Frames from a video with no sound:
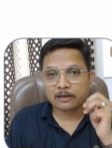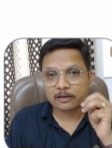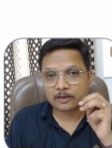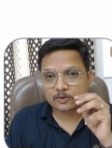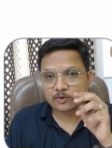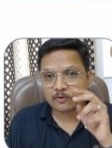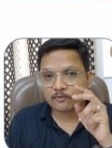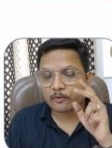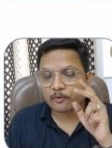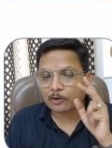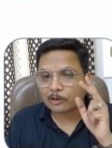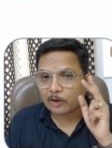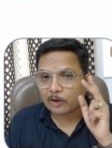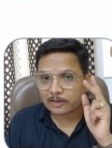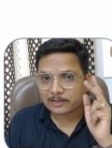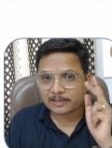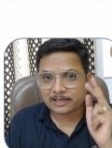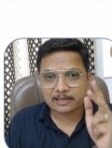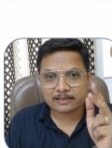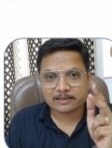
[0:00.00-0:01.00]
So for
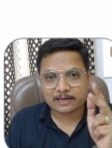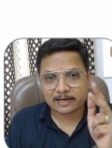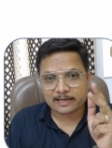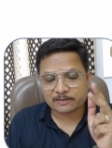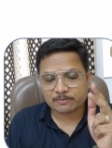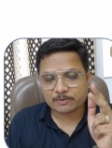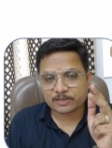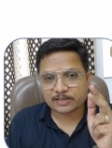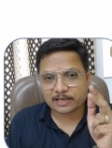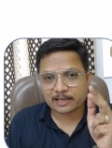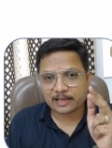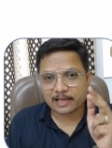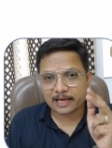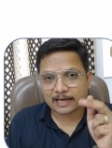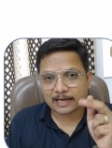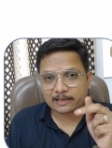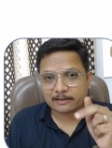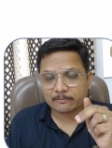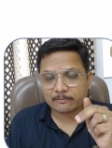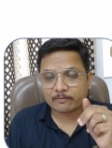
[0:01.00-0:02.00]
lossless transmission
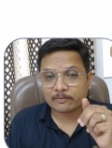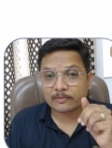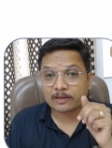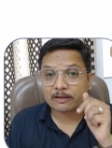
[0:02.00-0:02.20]
line,